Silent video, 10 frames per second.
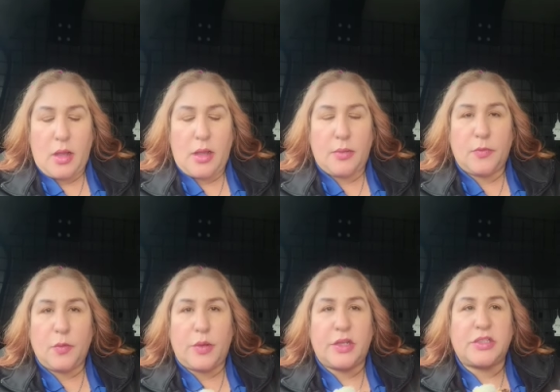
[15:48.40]
Um,
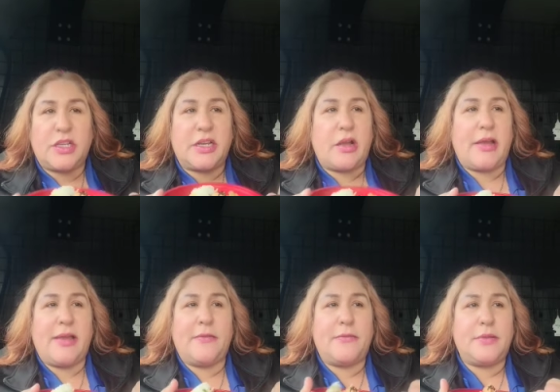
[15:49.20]
if you want to check
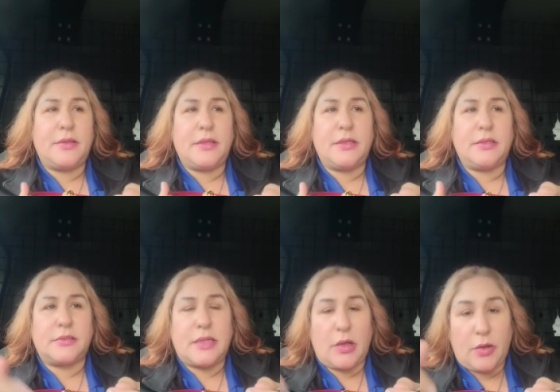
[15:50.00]
everything,
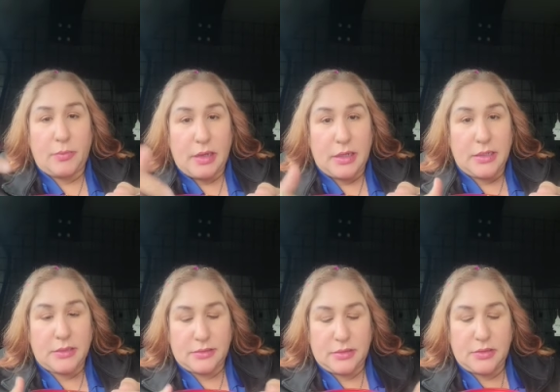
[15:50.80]
it's down on my
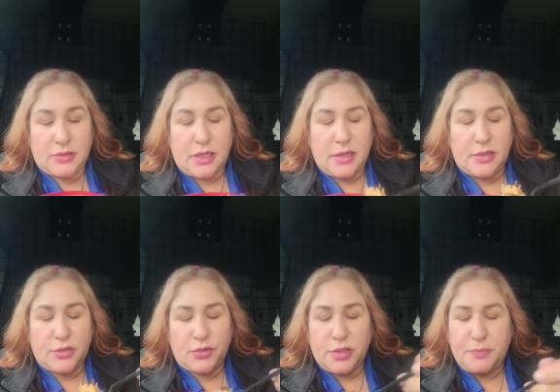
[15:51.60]
links. There's a
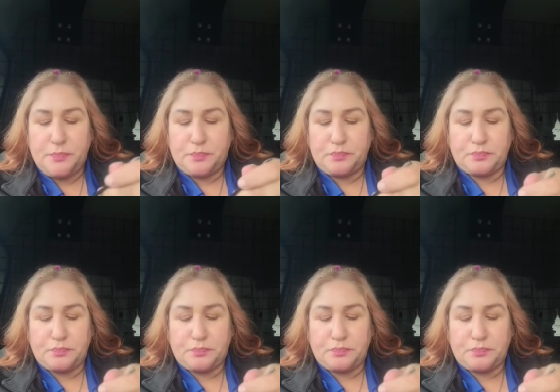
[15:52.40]
link tree.